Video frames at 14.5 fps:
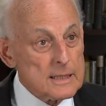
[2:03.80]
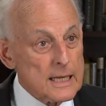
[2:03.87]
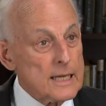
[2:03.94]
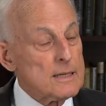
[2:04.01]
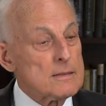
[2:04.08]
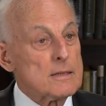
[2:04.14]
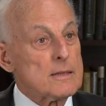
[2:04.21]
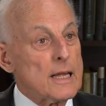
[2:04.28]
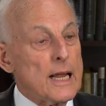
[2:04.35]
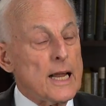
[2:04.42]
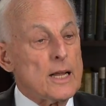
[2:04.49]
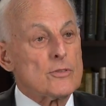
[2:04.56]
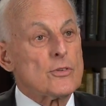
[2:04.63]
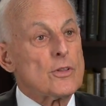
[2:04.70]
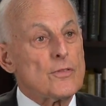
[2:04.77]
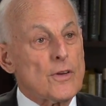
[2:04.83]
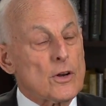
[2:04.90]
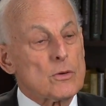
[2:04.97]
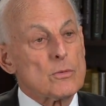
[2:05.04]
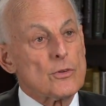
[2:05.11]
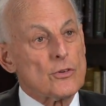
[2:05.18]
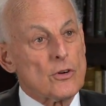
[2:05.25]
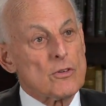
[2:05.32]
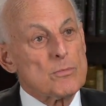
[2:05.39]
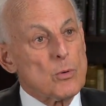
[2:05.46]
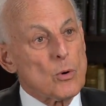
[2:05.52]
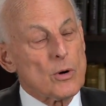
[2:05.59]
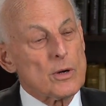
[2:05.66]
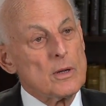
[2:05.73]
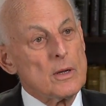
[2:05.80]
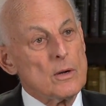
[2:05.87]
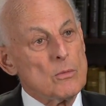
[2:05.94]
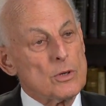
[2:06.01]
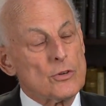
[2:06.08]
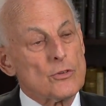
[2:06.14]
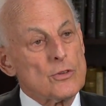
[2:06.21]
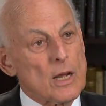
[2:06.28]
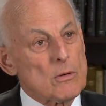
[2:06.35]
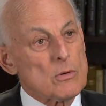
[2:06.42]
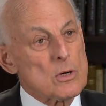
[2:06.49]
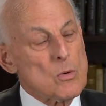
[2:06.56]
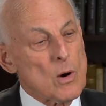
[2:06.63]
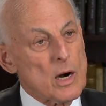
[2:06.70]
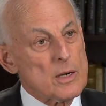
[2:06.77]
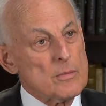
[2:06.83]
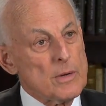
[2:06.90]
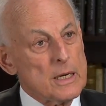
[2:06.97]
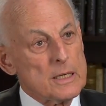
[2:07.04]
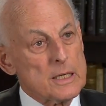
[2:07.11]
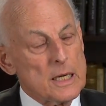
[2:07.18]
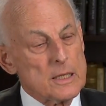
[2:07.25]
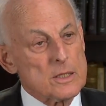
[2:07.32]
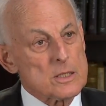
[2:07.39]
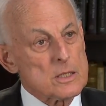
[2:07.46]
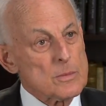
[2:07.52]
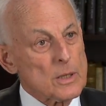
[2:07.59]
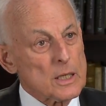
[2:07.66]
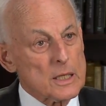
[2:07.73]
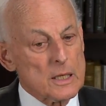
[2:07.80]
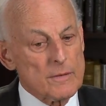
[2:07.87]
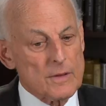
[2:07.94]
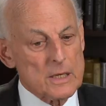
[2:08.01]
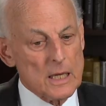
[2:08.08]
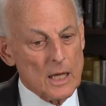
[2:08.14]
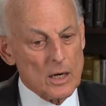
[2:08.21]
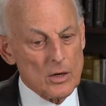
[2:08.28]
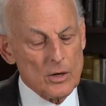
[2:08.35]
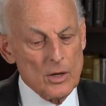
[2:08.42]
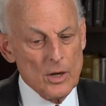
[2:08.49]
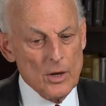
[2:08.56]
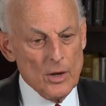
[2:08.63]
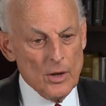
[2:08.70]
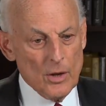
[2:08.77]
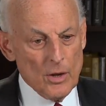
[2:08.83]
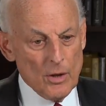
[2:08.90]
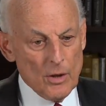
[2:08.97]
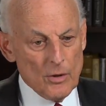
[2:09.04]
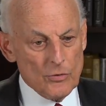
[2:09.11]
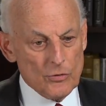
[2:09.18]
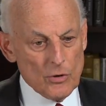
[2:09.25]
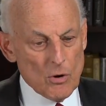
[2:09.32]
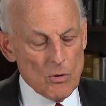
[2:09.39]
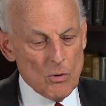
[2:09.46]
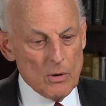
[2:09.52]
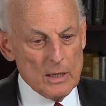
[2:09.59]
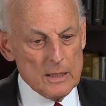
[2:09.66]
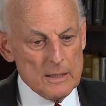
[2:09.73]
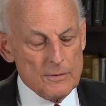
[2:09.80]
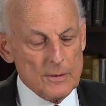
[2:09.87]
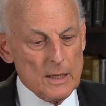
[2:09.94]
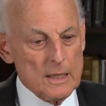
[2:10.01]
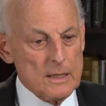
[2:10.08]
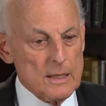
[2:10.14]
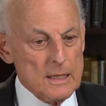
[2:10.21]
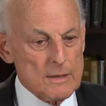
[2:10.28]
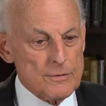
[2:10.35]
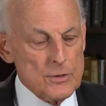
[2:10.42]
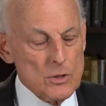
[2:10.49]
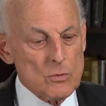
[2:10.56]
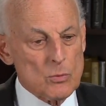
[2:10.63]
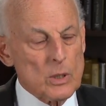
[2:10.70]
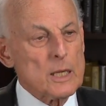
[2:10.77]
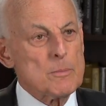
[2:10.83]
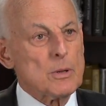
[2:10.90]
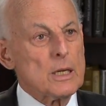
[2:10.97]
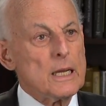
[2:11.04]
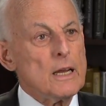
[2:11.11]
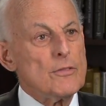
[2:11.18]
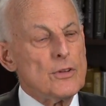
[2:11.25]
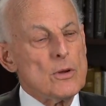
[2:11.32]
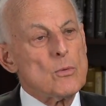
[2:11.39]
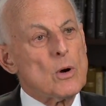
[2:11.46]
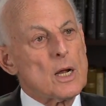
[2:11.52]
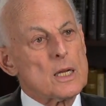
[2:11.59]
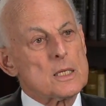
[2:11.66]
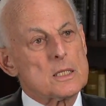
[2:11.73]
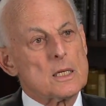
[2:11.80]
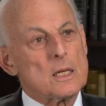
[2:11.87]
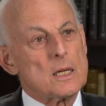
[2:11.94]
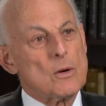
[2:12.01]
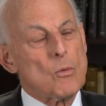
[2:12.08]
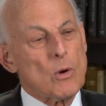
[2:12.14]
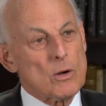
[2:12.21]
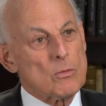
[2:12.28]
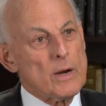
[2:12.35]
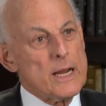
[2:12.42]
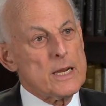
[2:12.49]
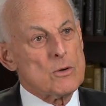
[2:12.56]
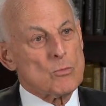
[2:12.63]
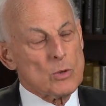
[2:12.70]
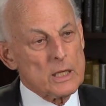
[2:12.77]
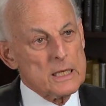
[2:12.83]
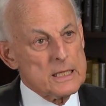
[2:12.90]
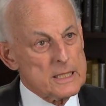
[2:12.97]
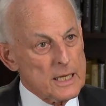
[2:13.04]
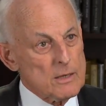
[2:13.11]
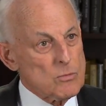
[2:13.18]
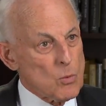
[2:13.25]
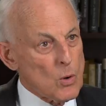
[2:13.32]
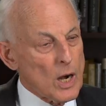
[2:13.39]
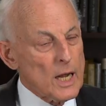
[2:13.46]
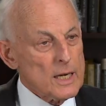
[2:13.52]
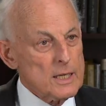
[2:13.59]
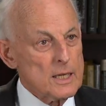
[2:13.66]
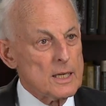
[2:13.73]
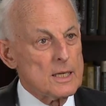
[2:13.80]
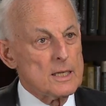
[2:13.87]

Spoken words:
it's in the hands of the Federal Reserve Board, which is not required to maintain the stability of the dollar. So if Newt really believes he wants what Reagan really did want